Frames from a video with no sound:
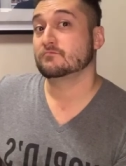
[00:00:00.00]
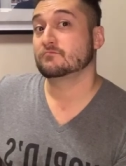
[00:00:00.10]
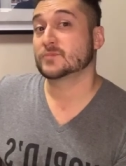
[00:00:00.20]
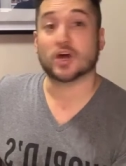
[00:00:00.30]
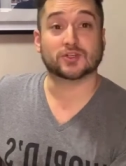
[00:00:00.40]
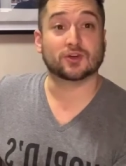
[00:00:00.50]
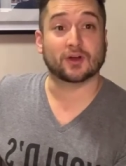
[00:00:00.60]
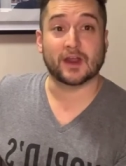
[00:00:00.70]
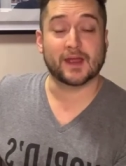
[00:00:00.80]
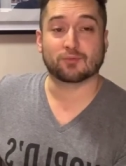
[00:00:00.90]
Talk to you
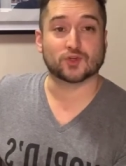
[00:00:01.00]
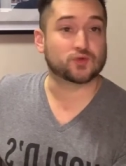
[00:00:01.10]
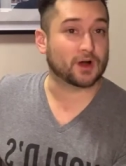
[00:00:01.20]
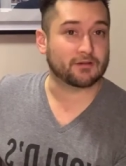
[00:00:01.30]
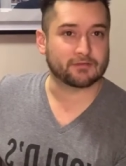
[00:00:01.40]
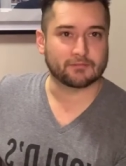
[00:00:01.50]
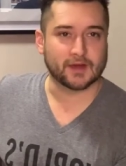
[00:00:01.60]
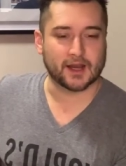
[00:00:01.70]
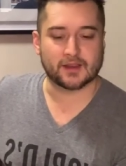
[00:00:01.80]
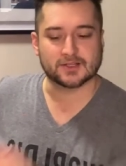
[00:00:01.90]
on April 12th.
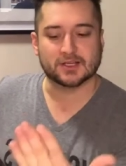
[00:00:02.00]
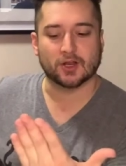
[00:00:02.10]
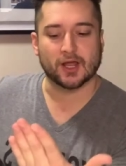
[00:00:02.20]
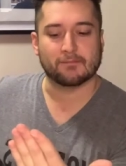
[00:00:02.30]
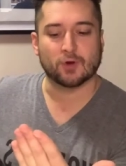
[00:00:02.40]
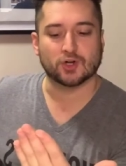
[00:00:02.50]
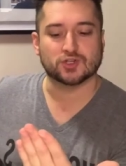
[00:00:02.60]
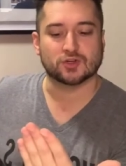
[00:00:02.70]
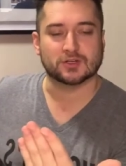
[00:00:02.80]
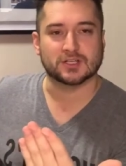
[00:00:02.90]
And this is on like March
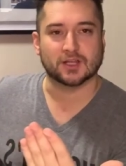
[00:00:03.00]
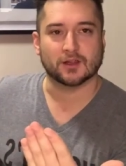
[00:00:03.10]
13th.